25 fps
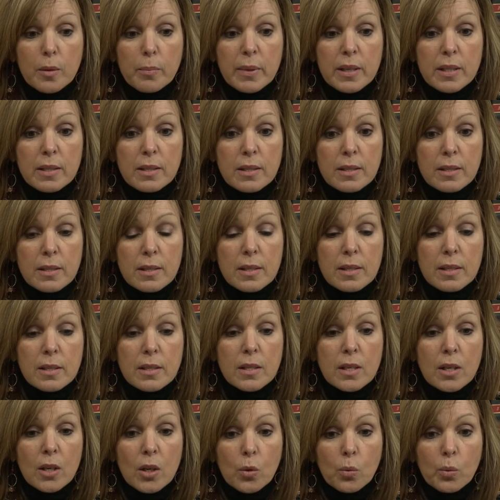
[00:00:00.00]
uh, businesses,
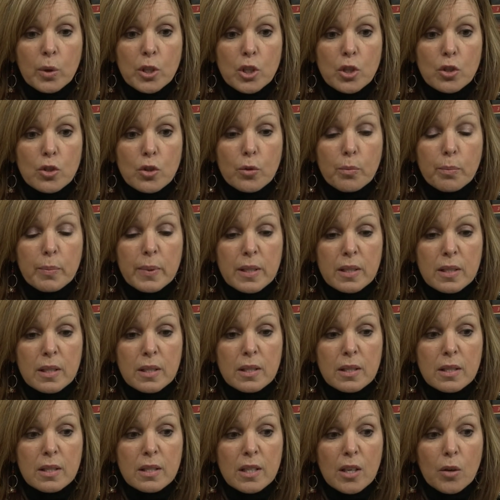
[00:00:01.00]
which is our
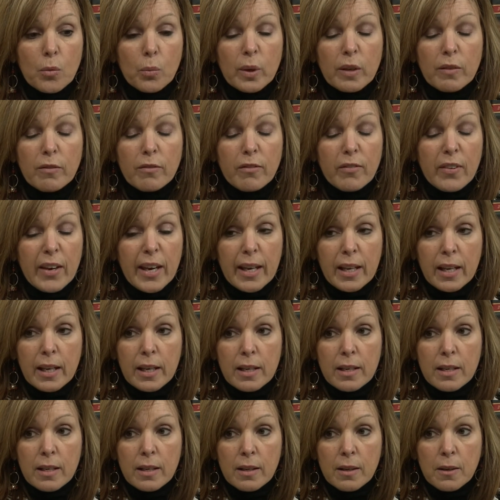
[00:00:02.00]
businesses that we have vetted,
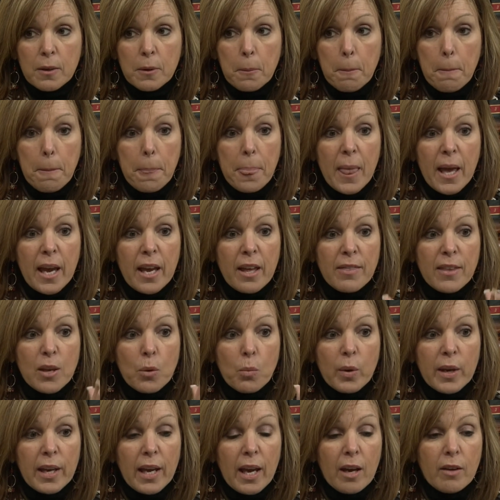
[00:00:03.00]
and then
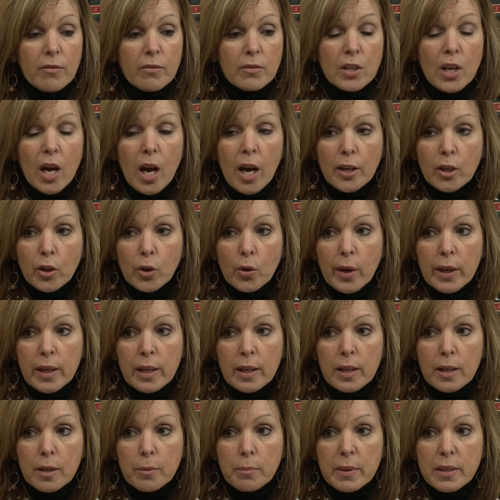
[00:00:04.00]
we have
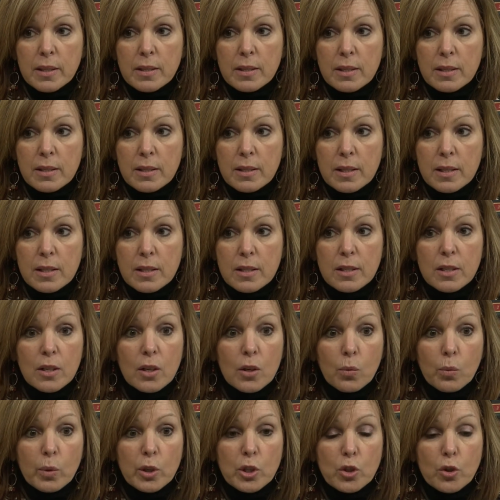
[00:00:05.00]
non-accredited businesses,
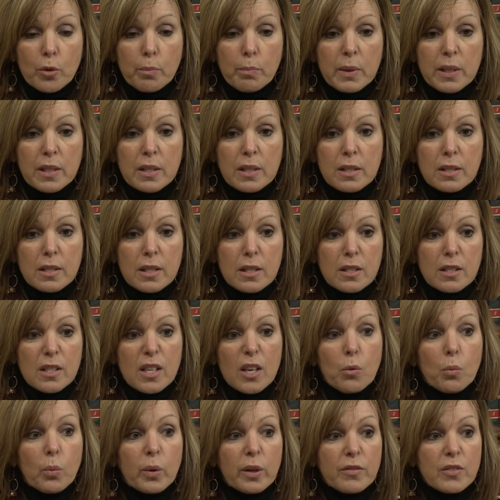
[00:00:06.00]
which are businesses
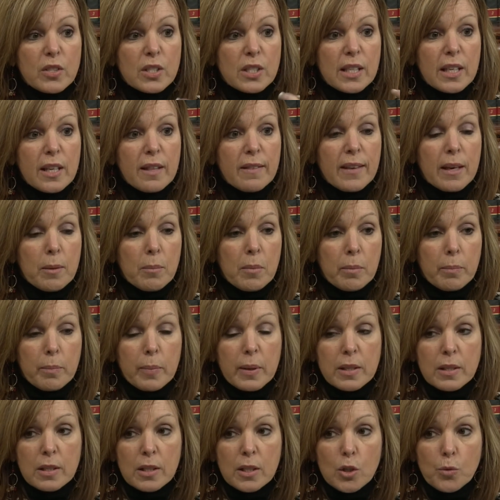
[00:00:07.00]
that we've sent them a
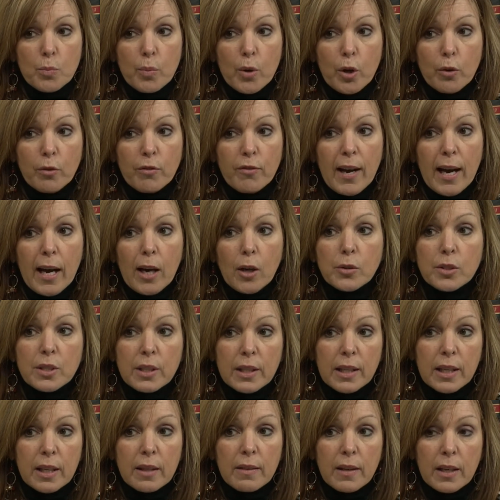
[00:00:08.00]
business profile to
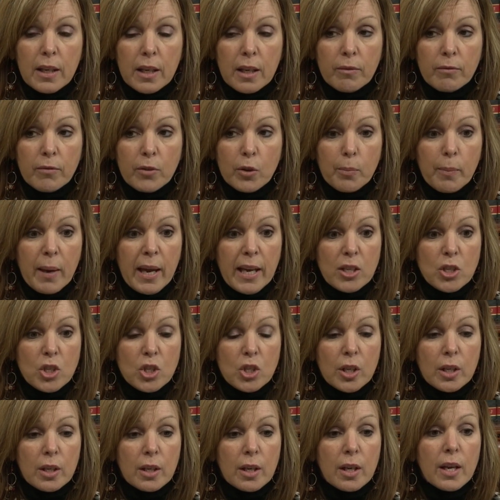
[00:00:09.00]
get the mm-hmm.
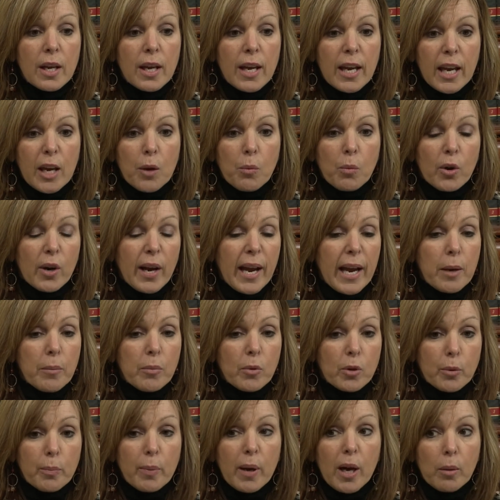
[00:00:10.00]
information, and we're able
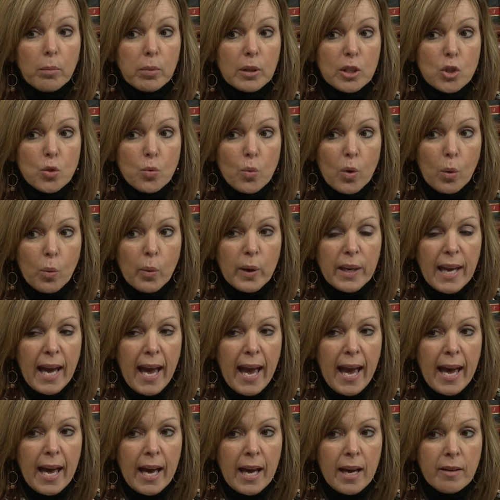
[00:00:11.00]
to publish what we
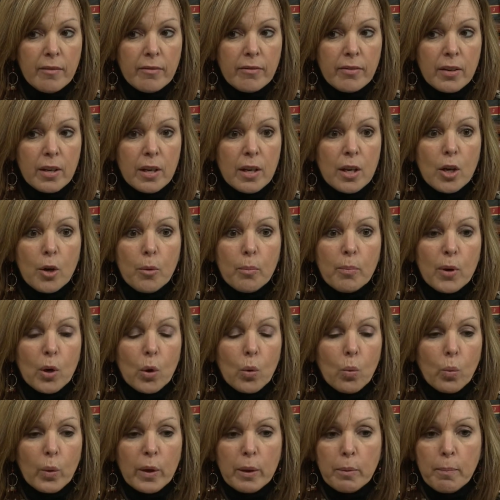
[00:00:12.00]
have, but
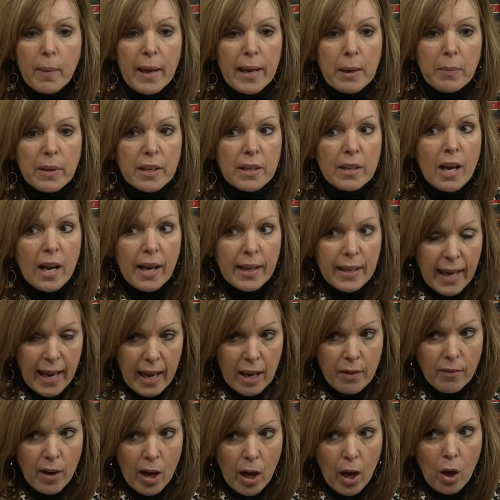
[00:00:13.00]
we maybe not
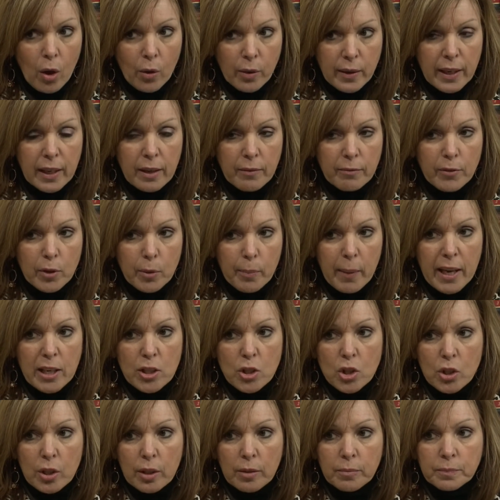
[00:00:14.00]
have all the
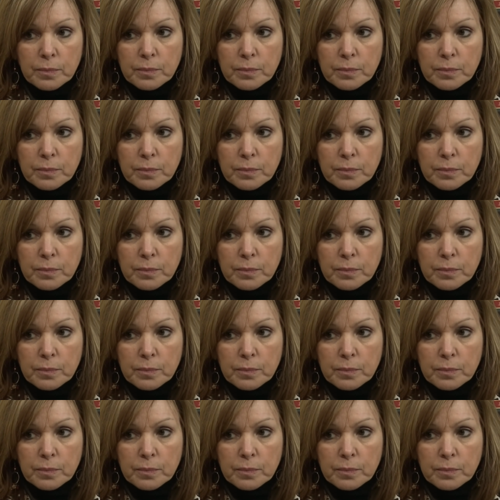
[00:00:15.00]
information.